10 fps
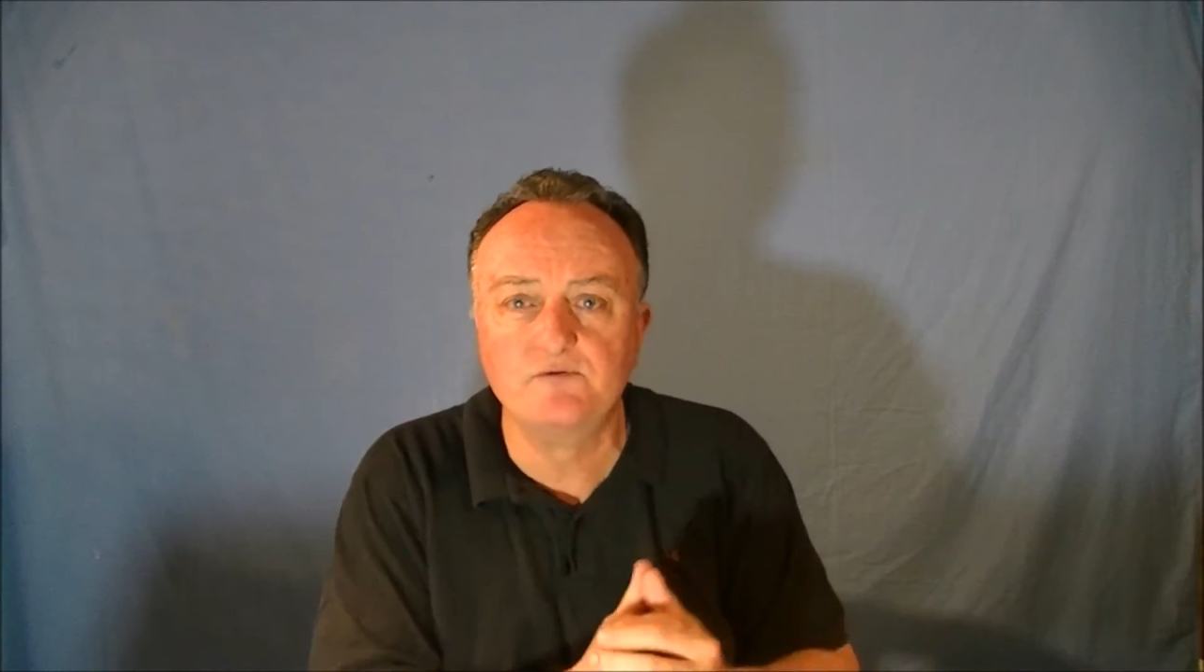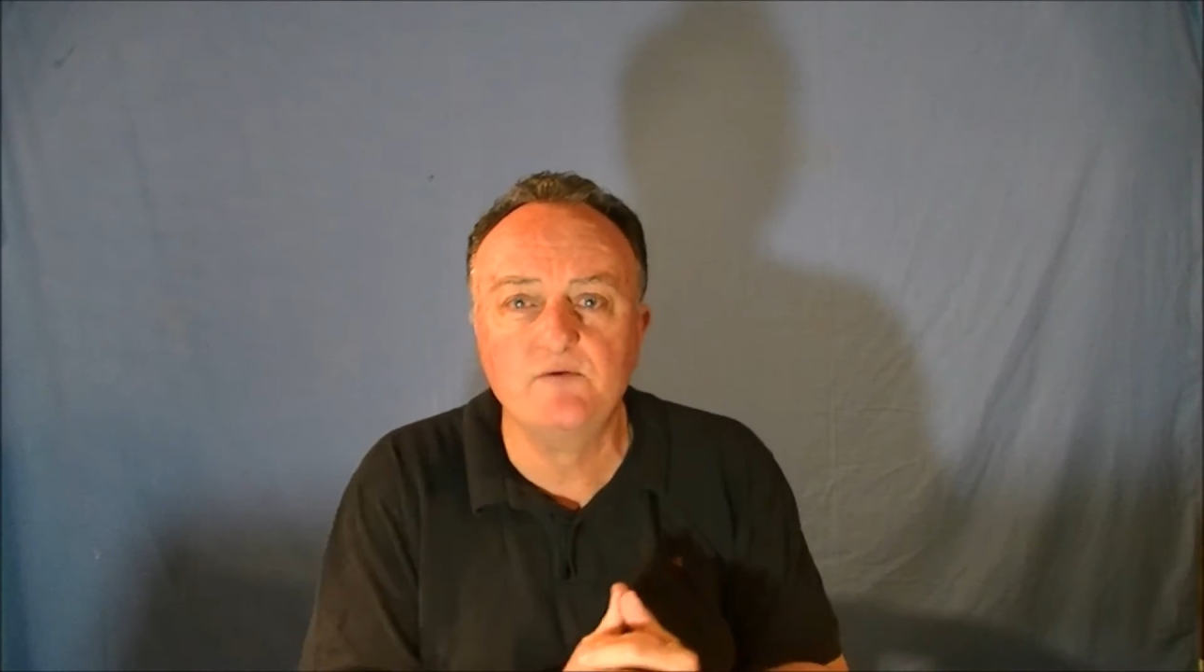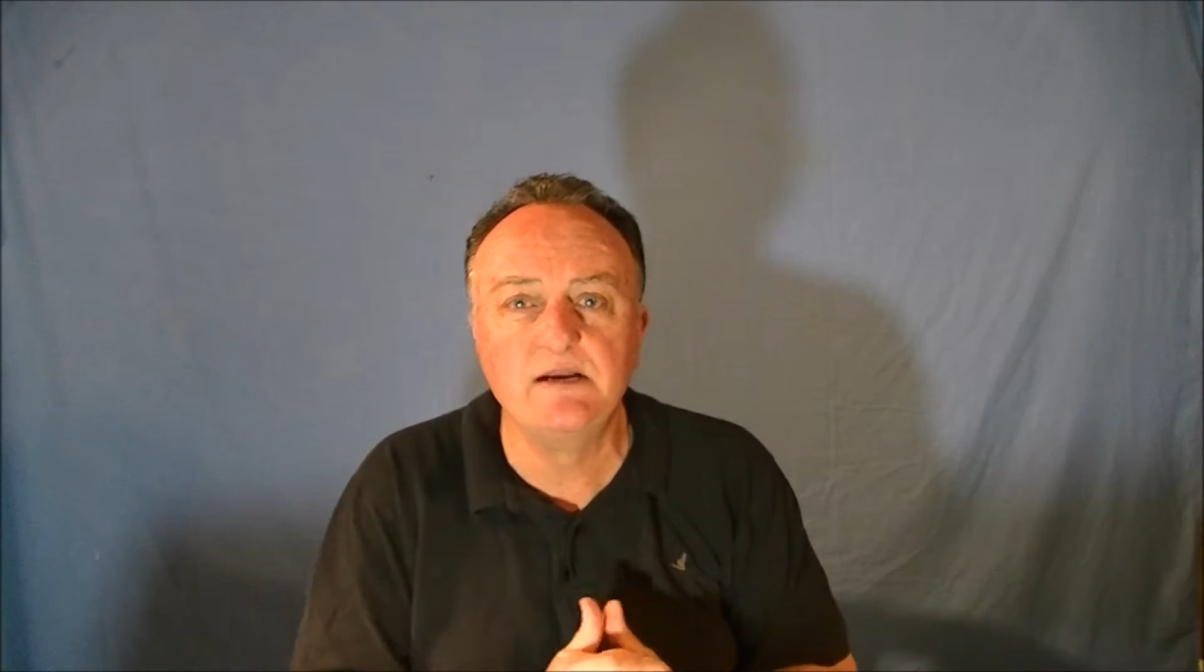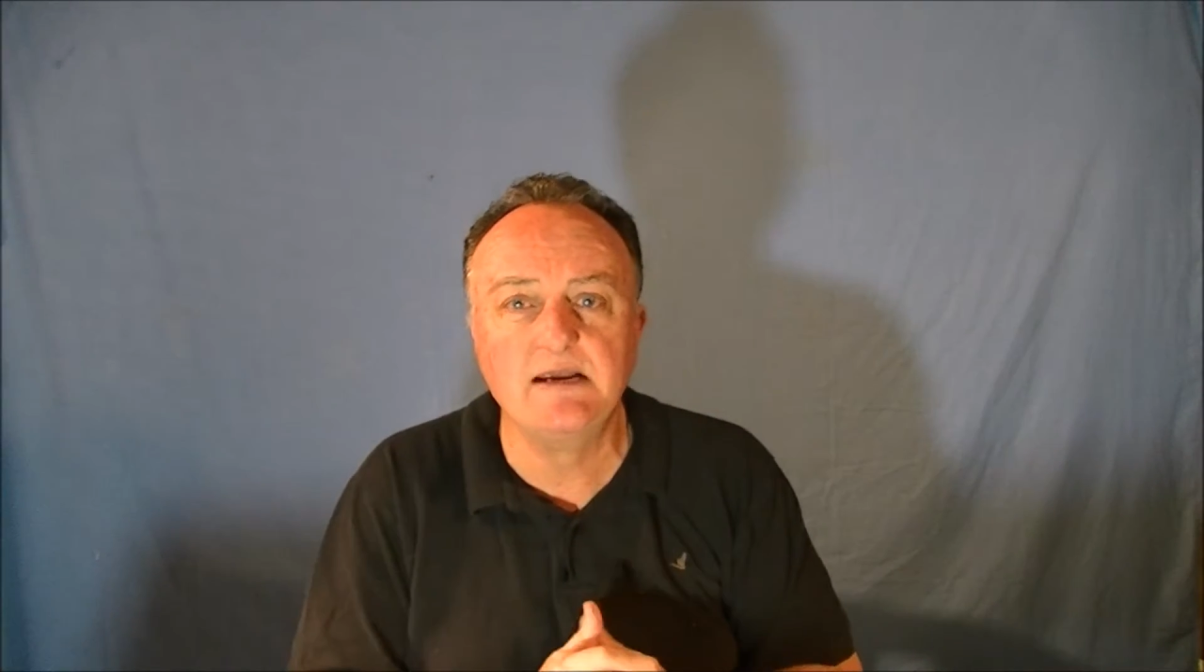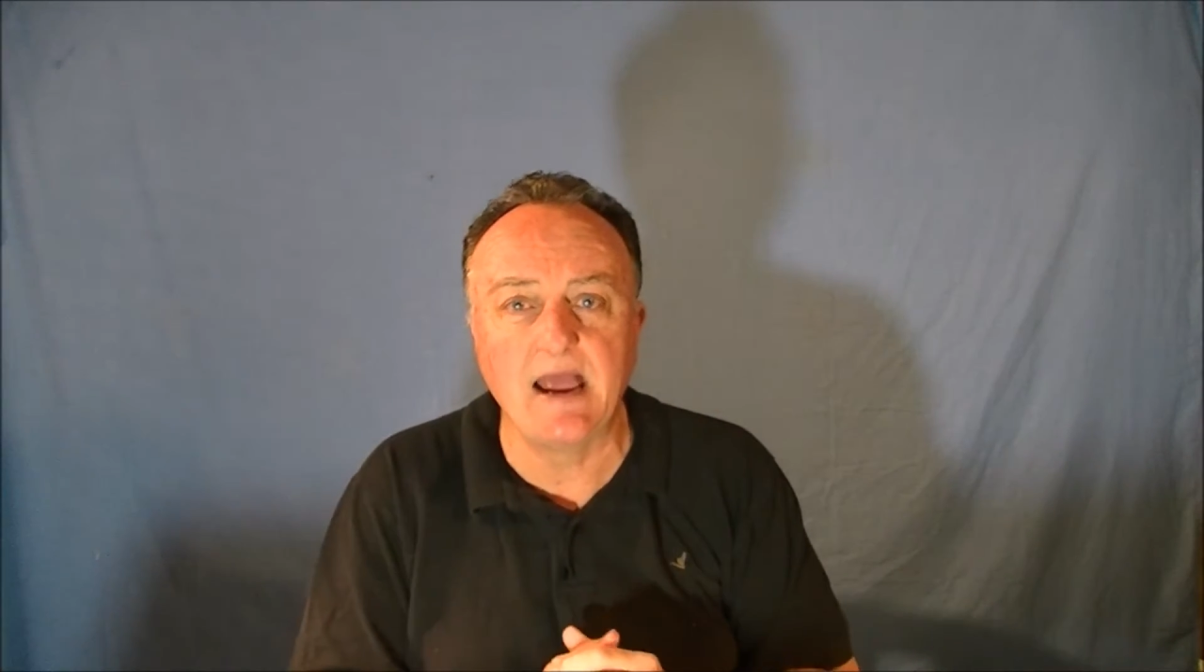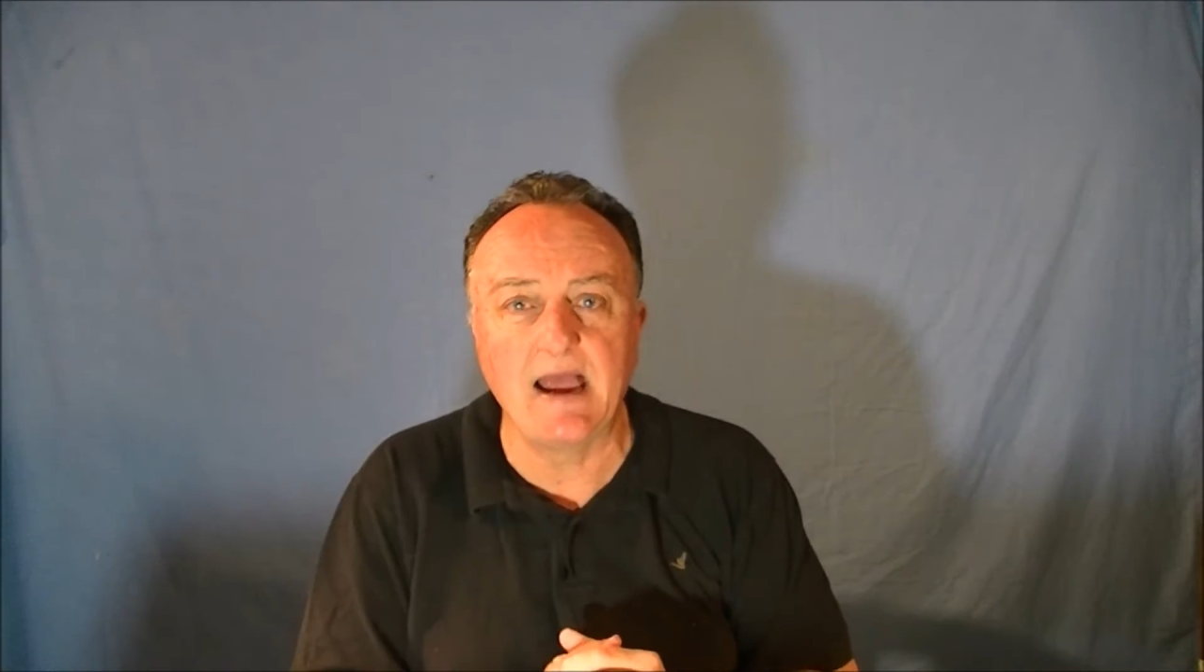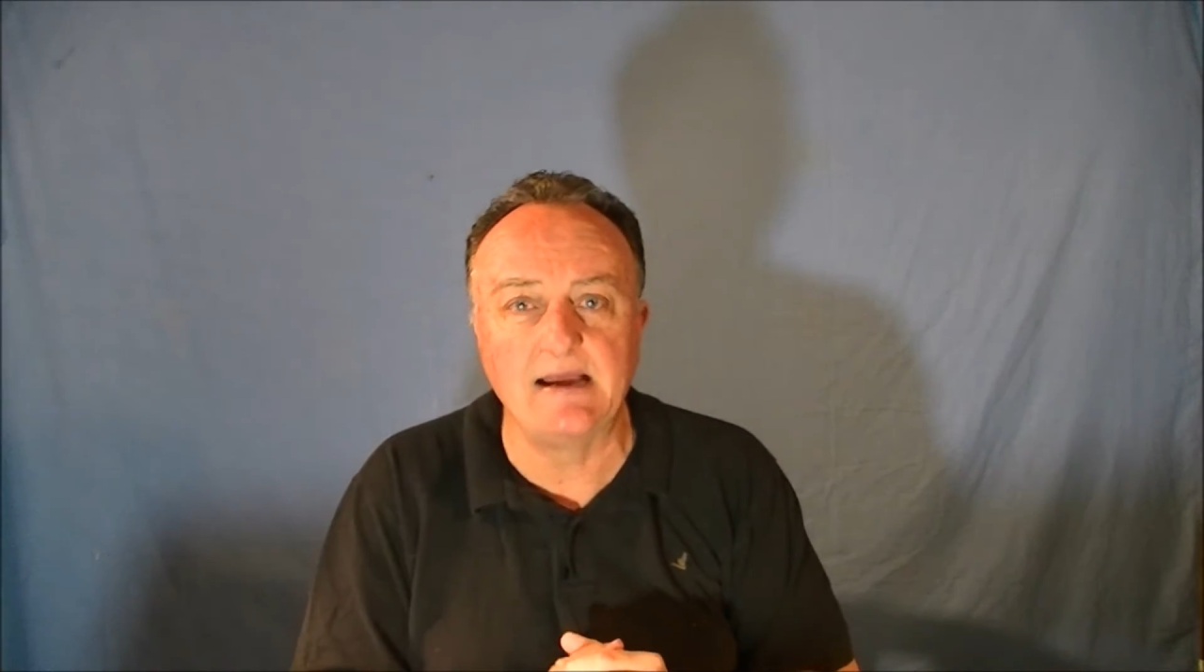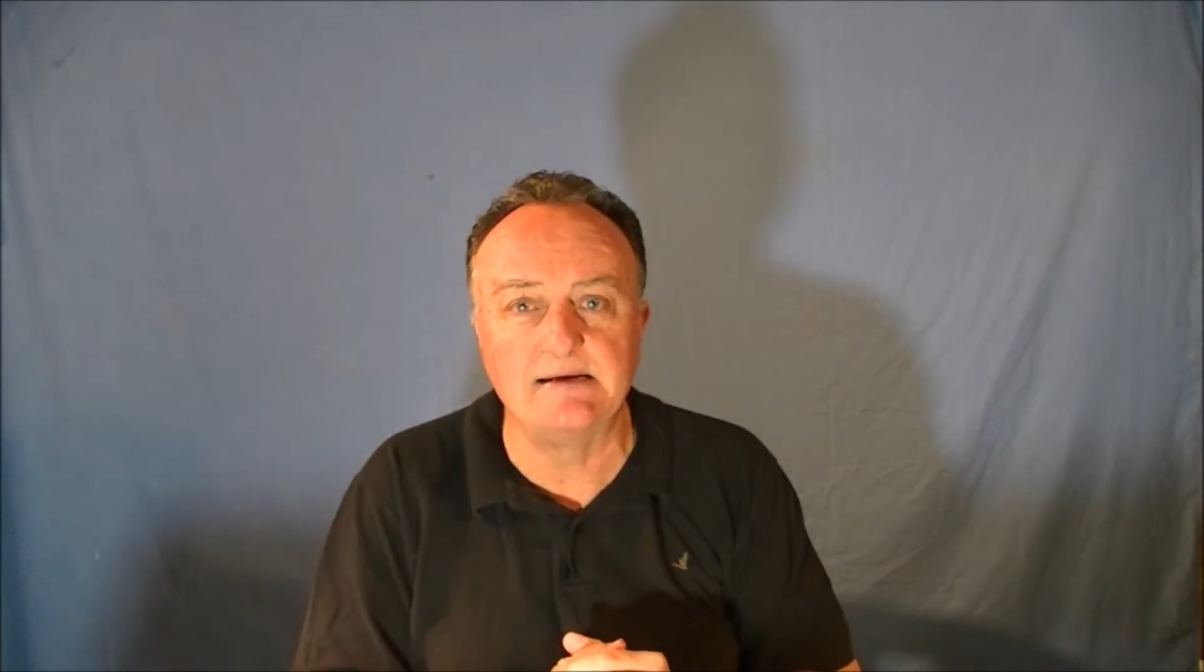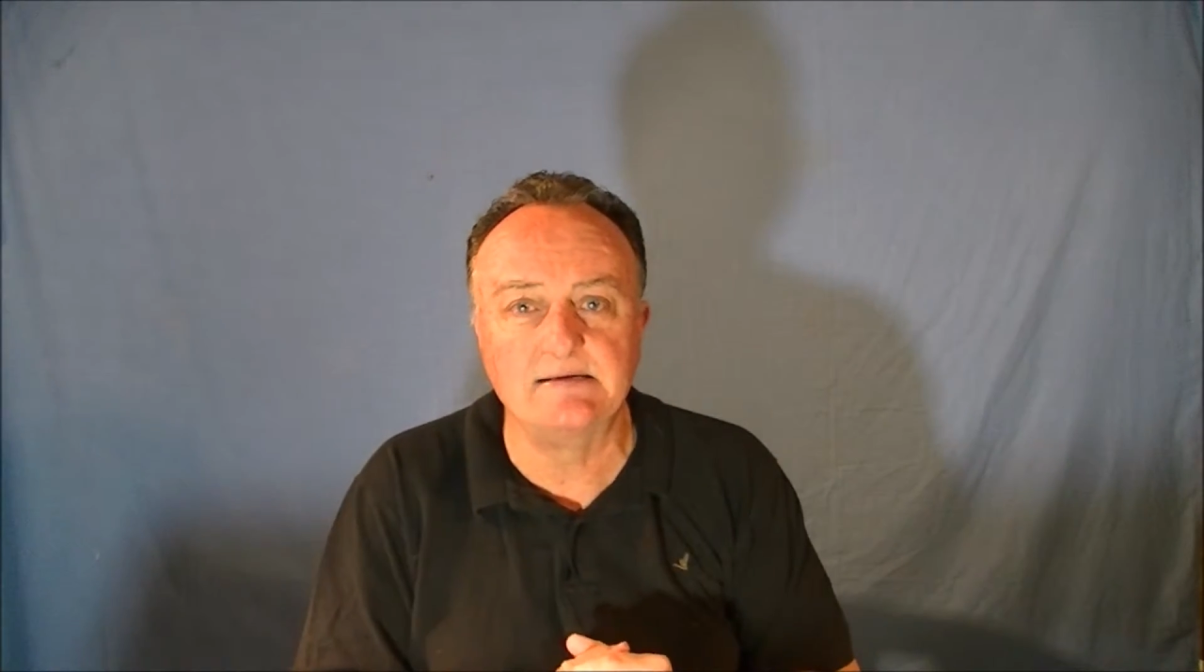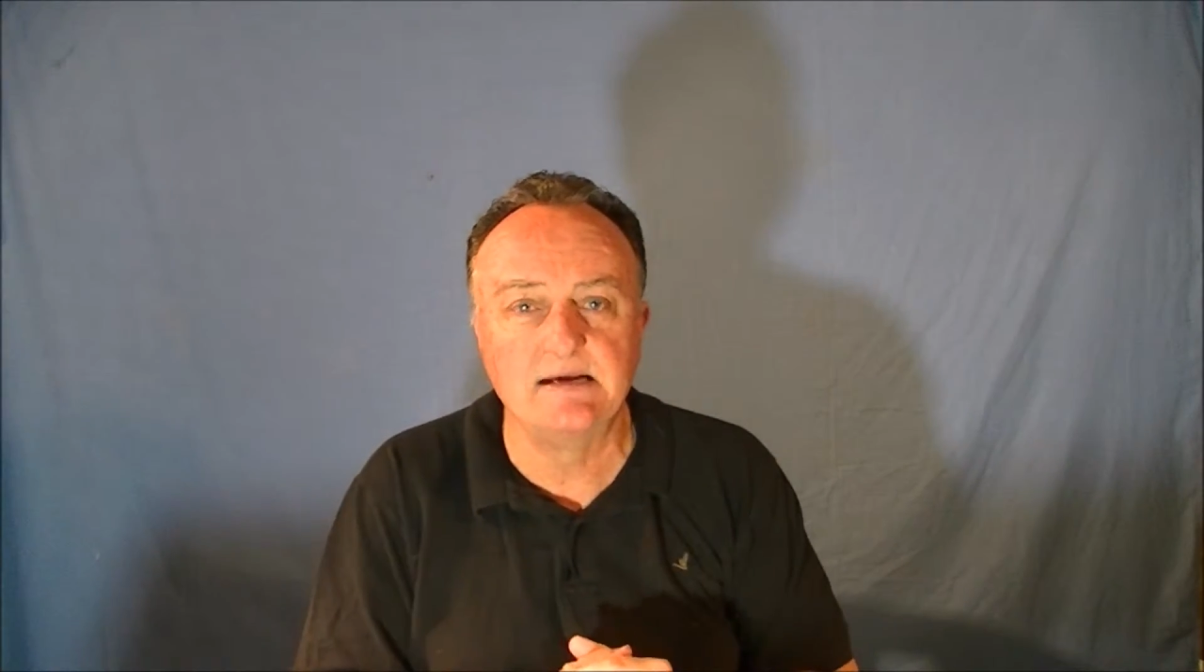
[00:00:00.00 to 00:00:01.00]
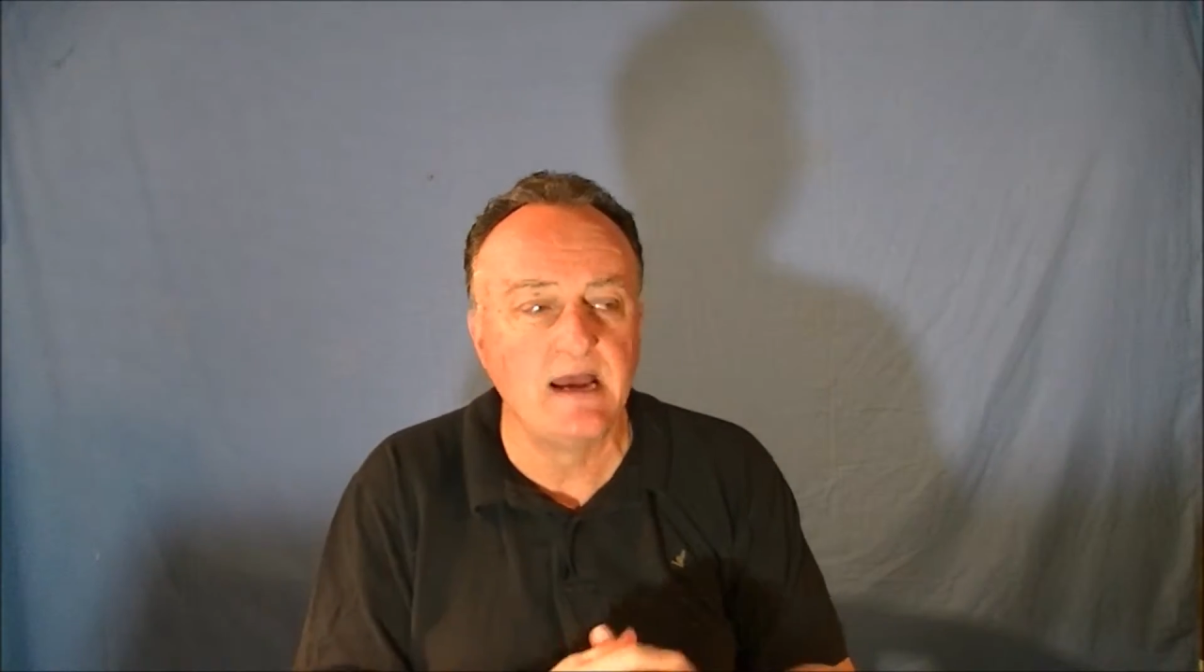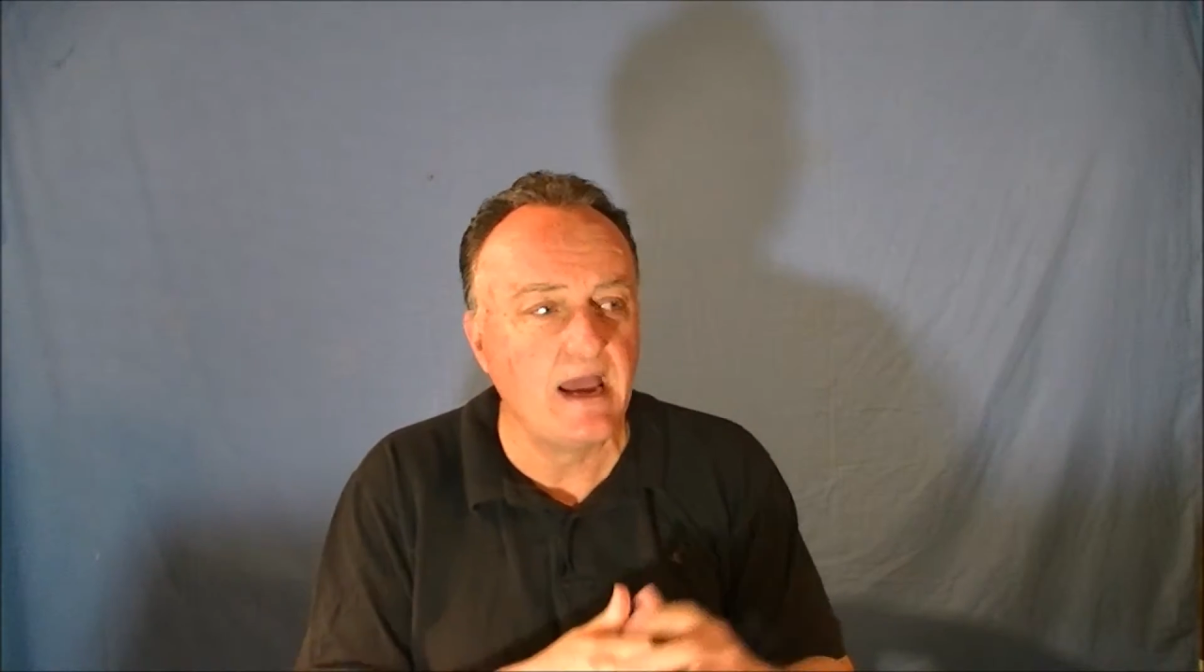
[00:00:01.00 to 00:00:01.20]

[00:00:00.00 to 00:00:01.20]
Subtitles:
really as